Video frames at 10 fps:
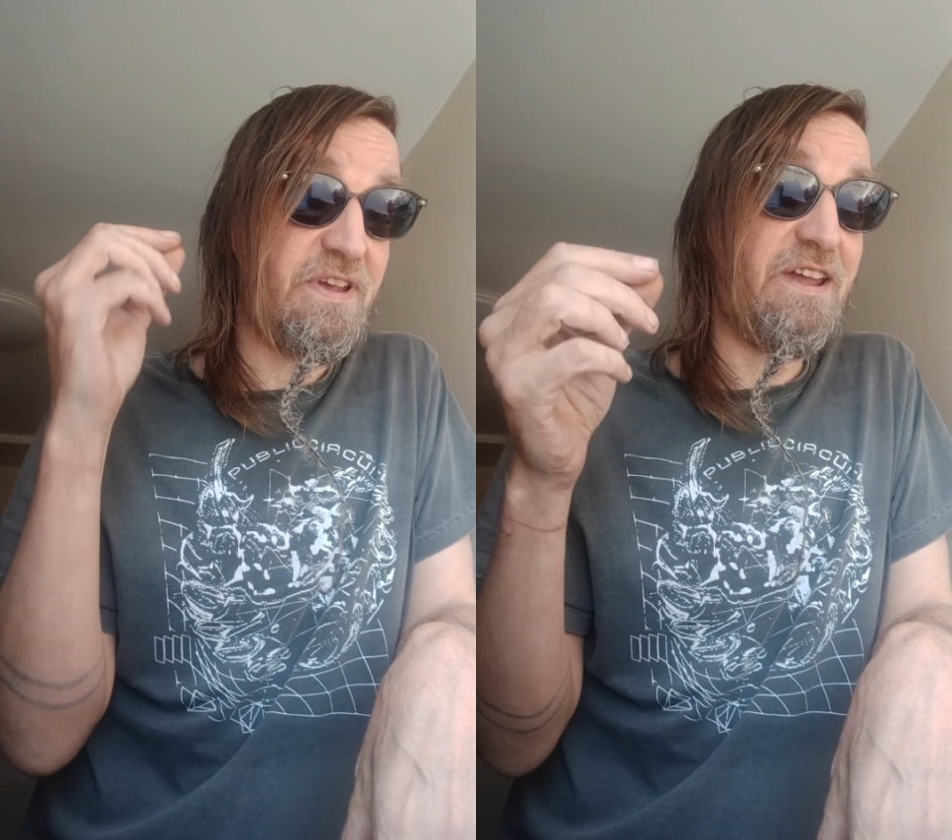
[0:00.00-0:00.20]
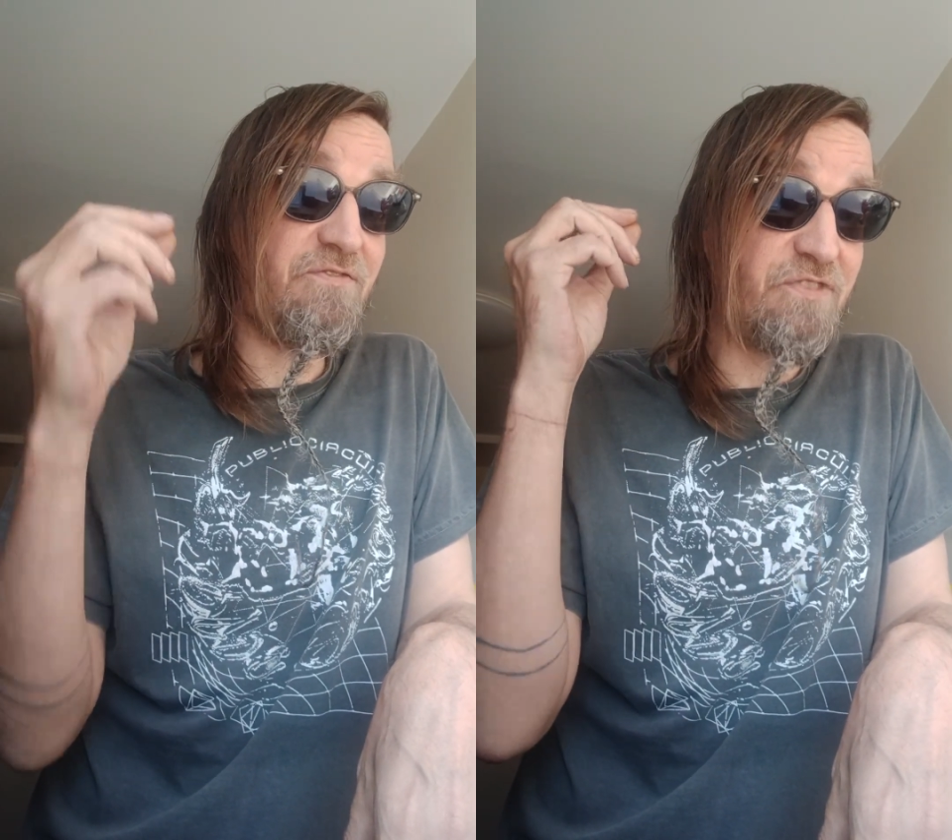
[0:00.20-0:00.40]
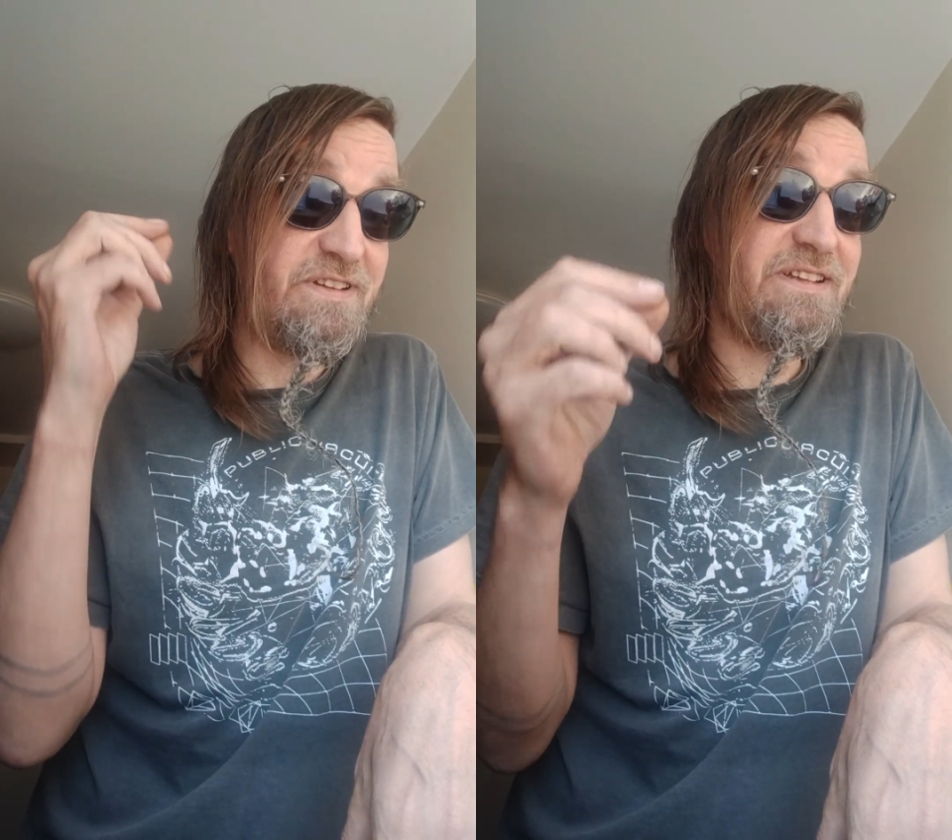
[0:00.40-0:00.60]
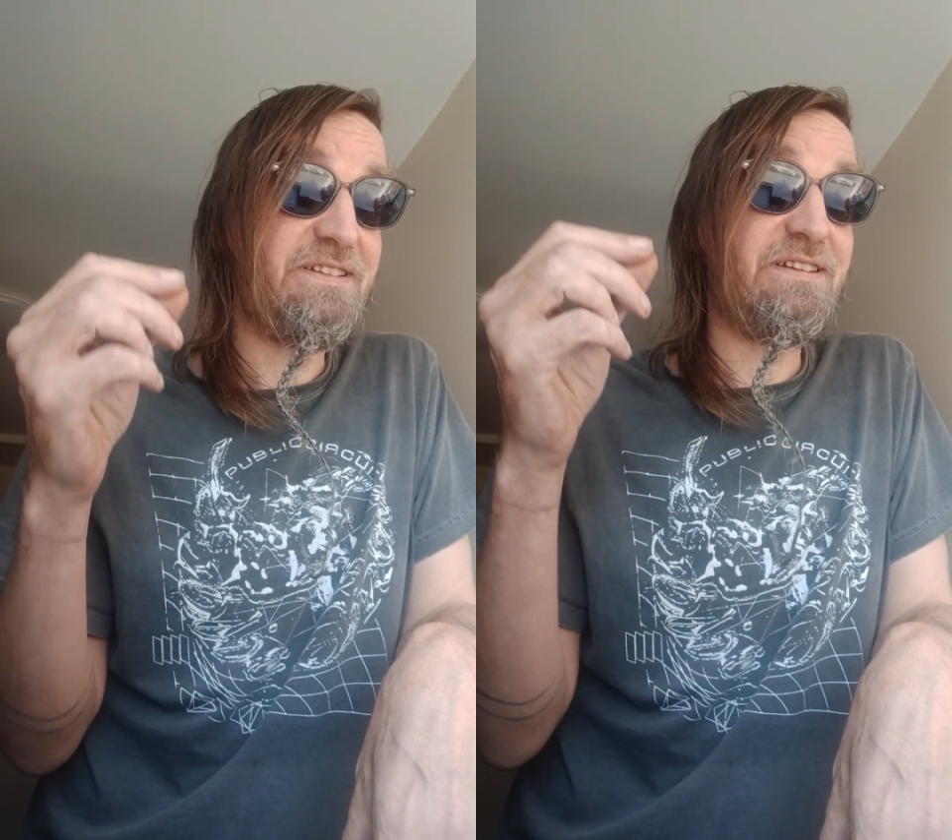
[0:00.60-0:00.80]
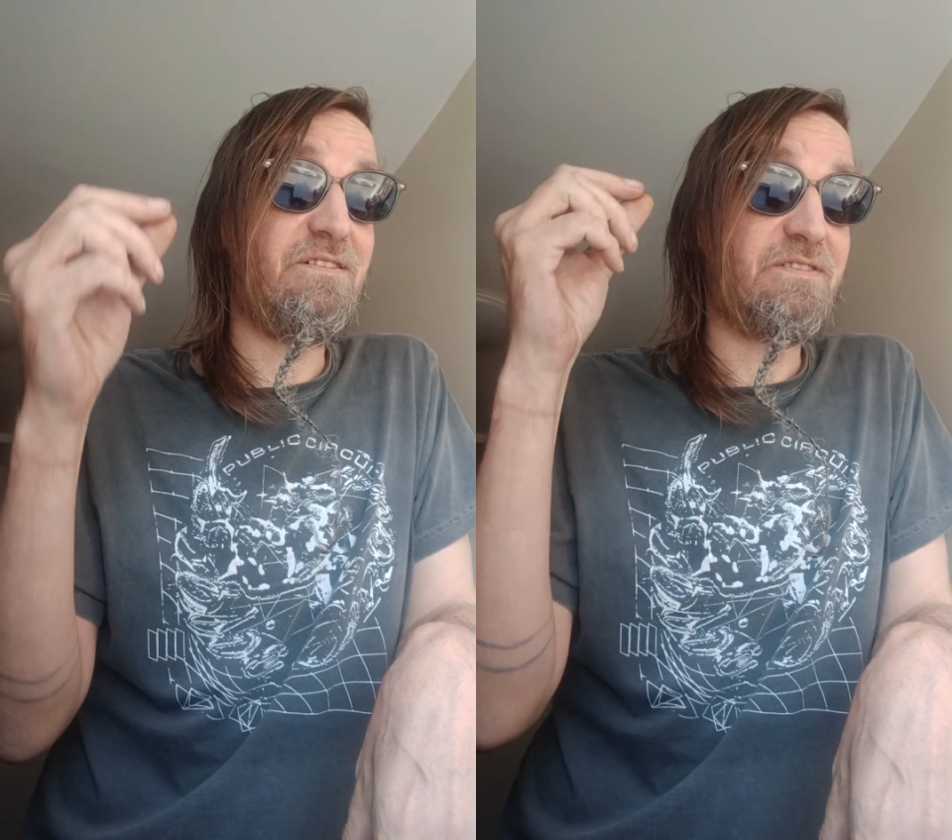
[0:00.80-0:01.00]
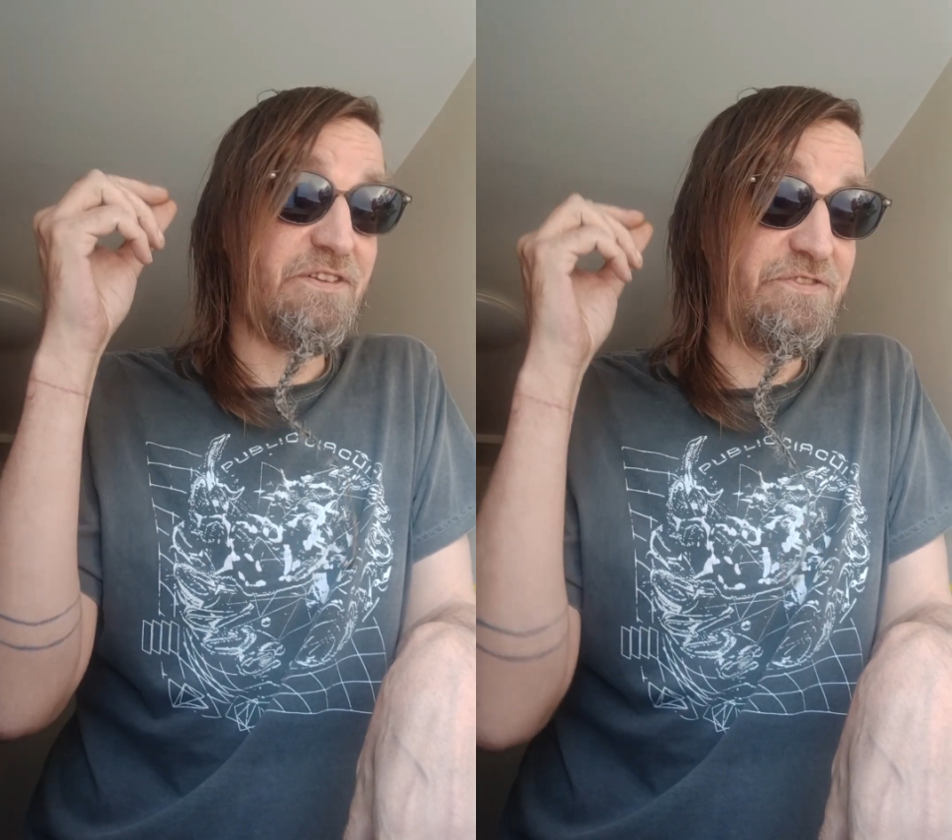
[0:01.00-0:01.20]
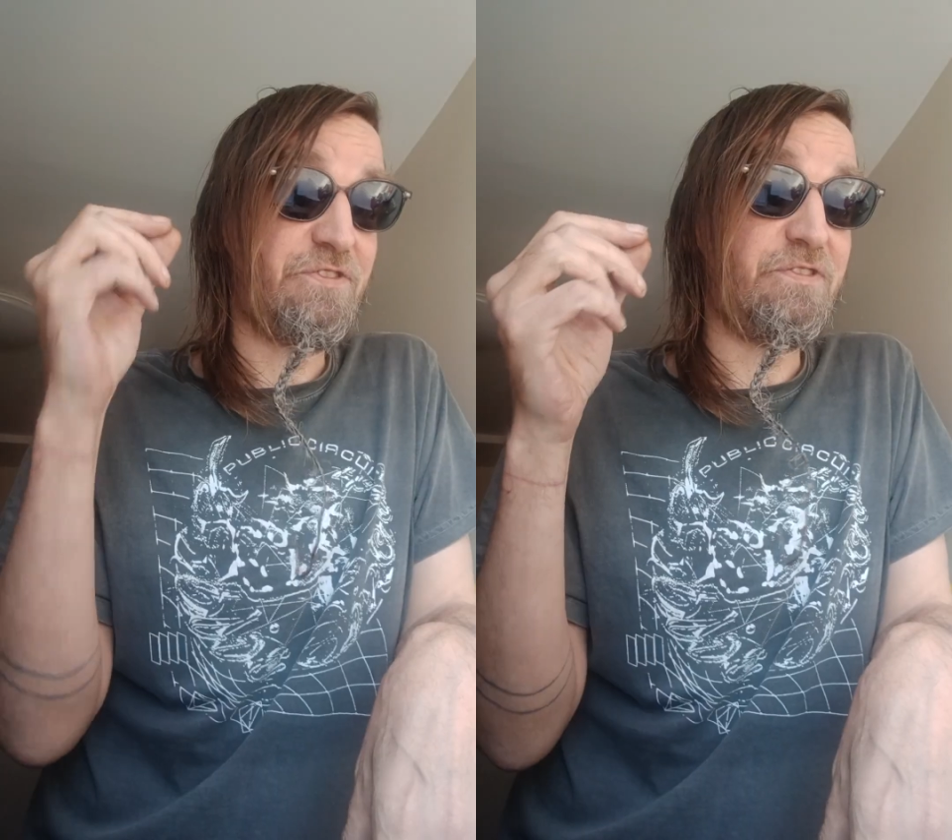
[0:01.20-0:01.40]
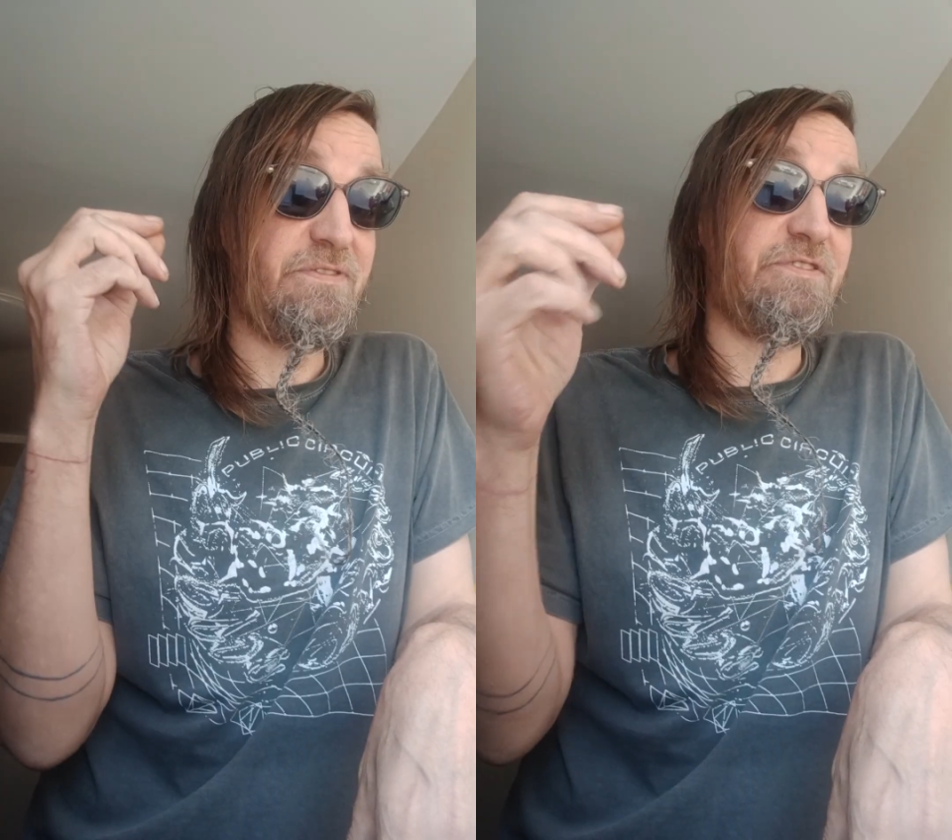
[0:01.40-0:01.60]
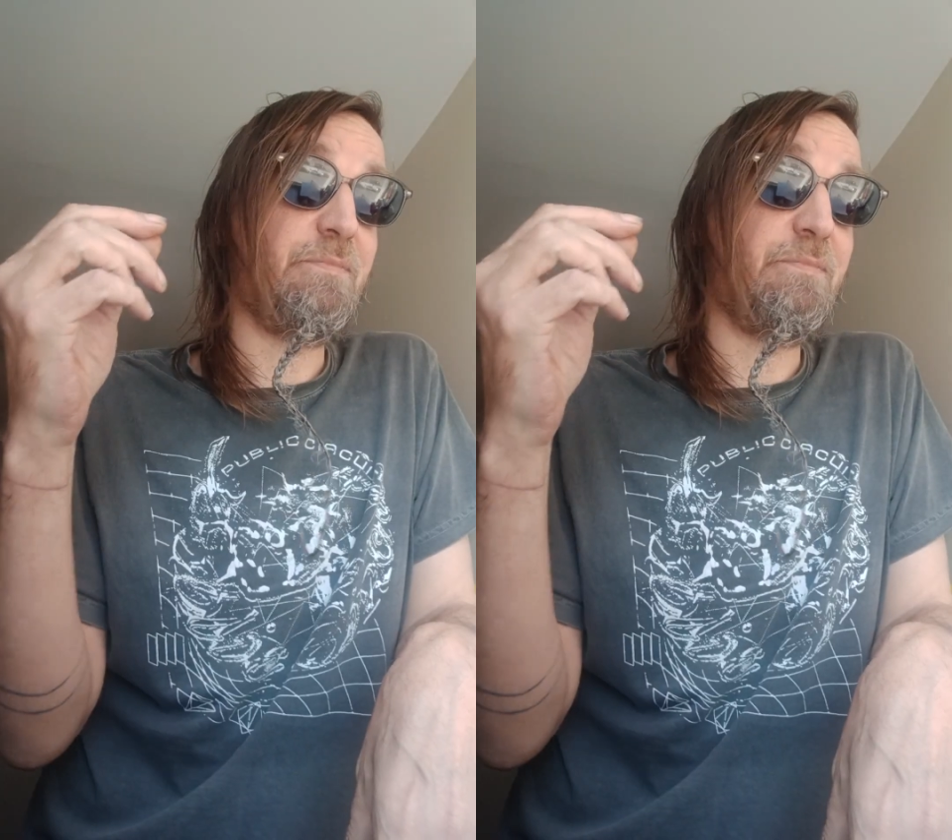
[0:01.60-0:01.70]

every detail concerning this